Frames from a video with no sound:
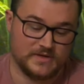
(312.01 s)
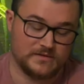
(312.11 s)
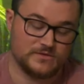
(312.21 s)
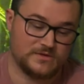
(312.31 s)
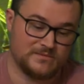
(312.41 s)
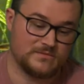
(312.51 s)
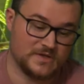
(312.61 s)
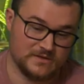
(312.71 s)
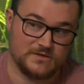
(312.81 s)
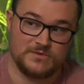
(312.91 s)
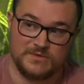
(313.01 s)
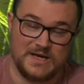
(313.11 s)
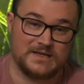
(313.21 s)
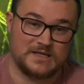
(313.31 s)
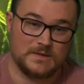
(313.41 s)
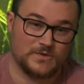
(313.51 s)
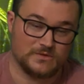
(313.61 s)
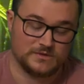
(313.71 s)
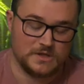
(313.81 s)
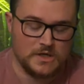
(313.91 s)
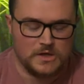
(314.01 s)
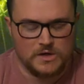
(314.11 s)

than to add chemicals.